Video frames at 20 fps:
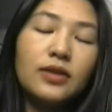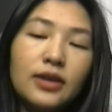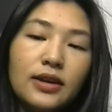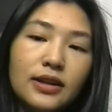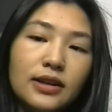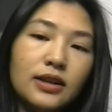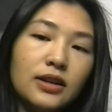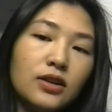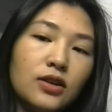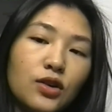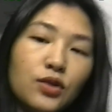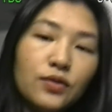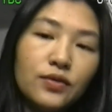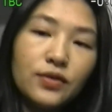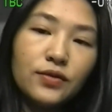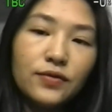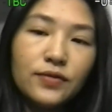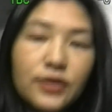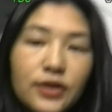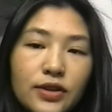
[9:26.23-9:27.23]
I can go
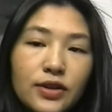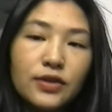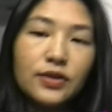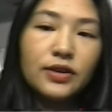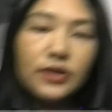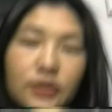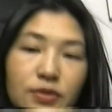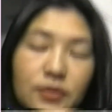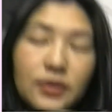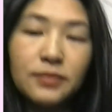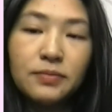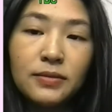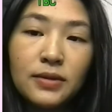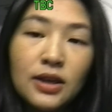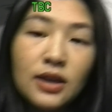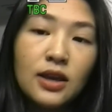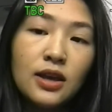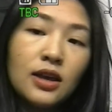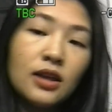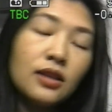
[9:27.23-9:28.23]
further this way.
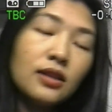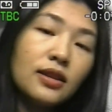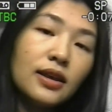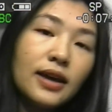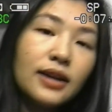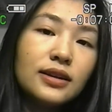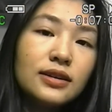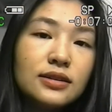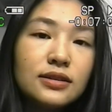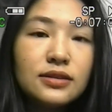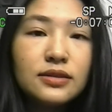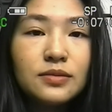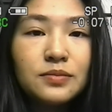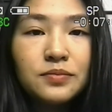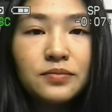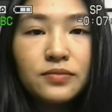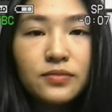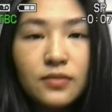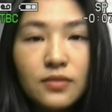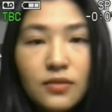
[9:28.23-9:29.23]
That is
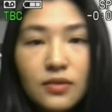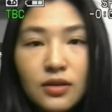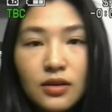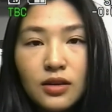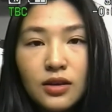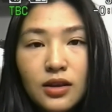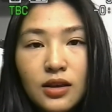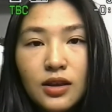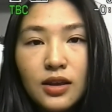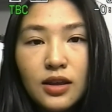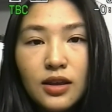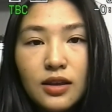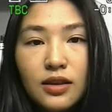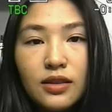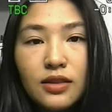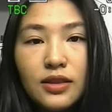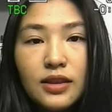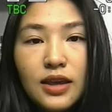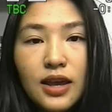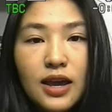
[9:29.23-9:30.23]

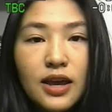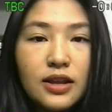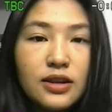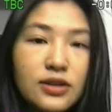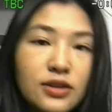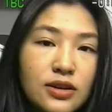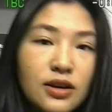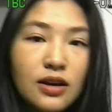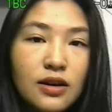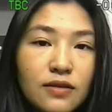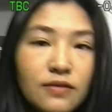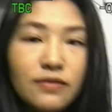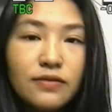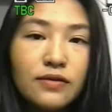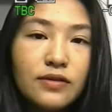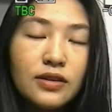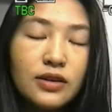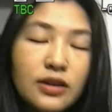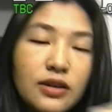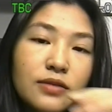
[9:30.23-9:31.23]
the end of
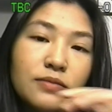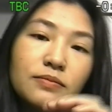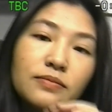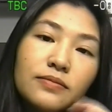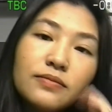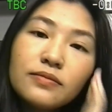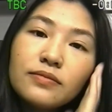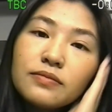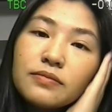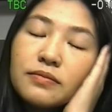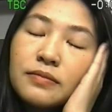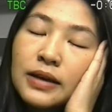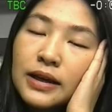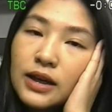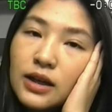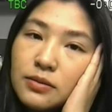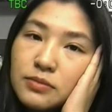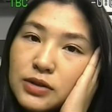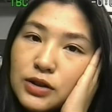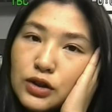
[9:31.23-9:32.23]
the
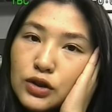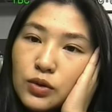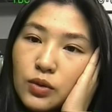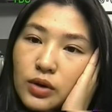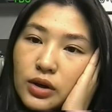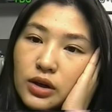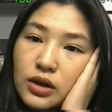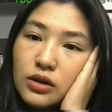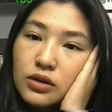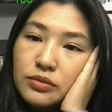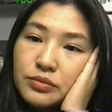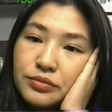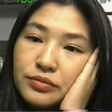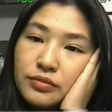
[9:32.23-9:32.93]
makeup tutorial.